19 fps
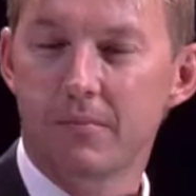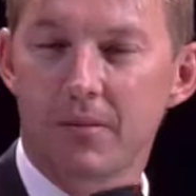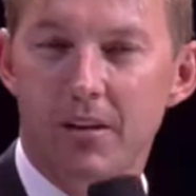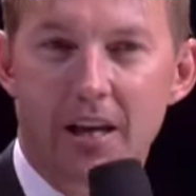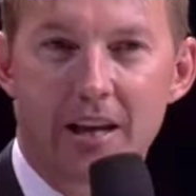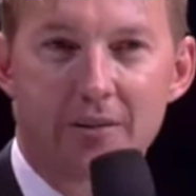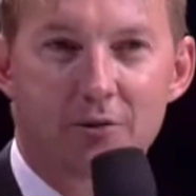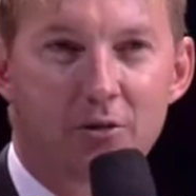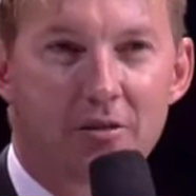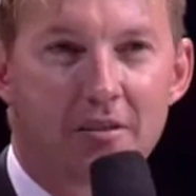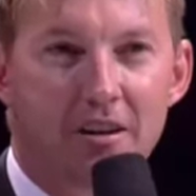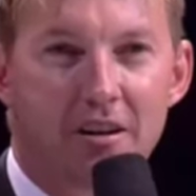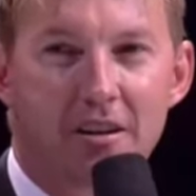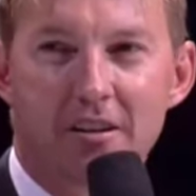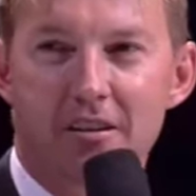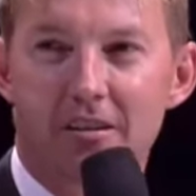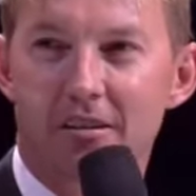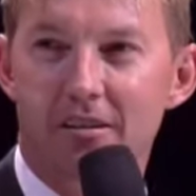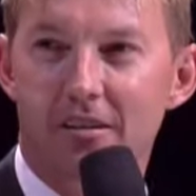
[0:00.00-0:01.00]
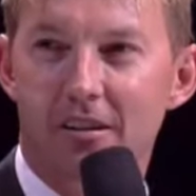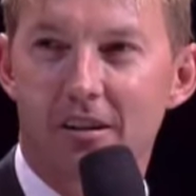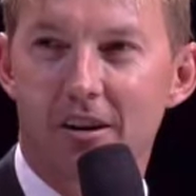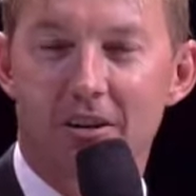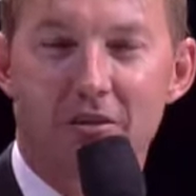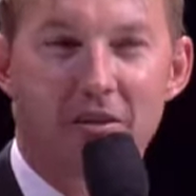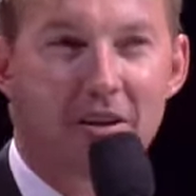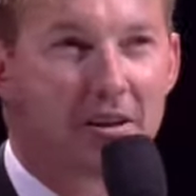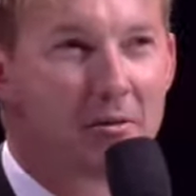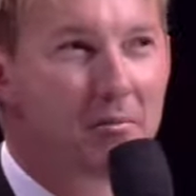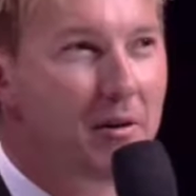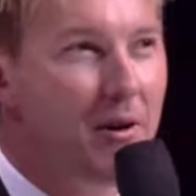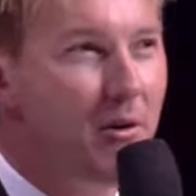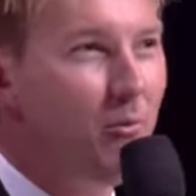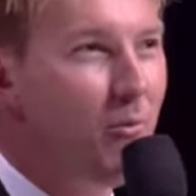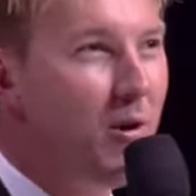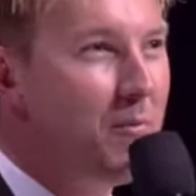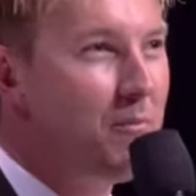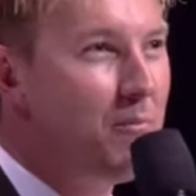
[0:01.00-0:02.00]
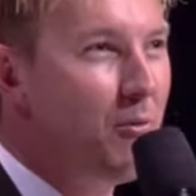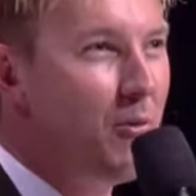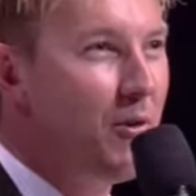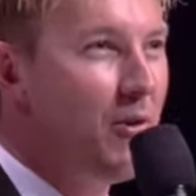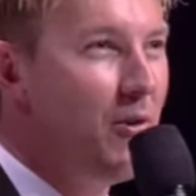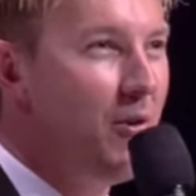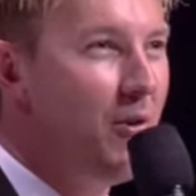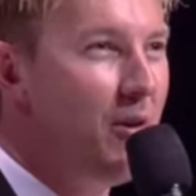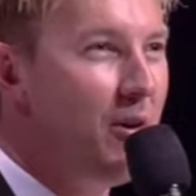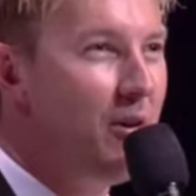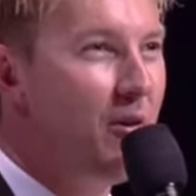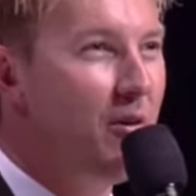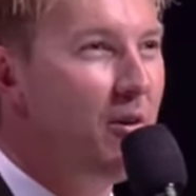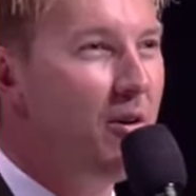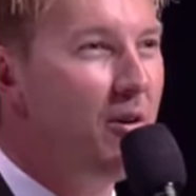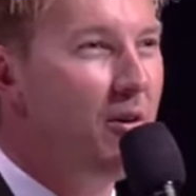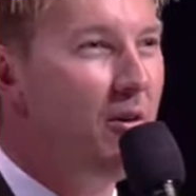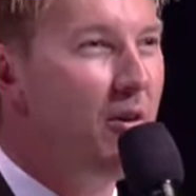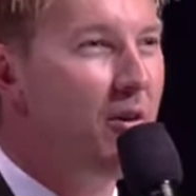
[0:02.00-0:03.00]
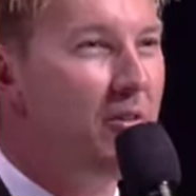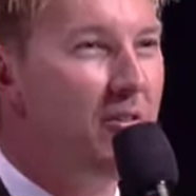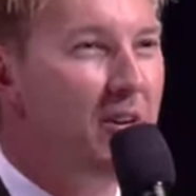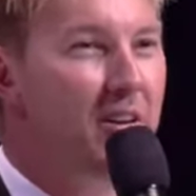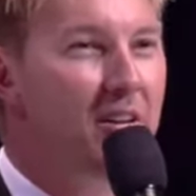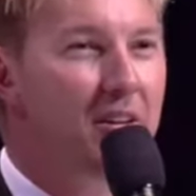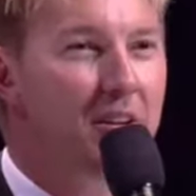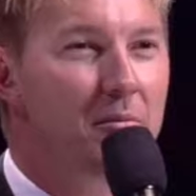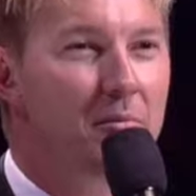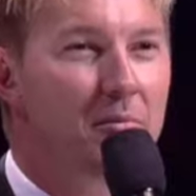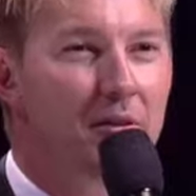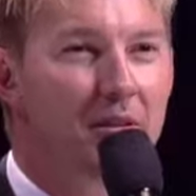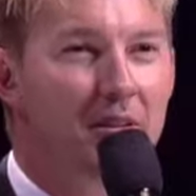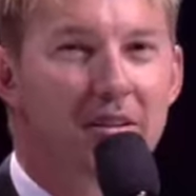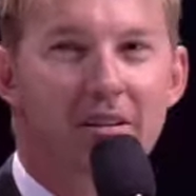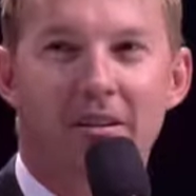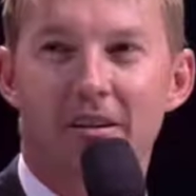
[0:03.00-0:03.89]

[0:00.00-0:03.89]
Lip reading: Give or take. I think about 1.999 are Indian, but...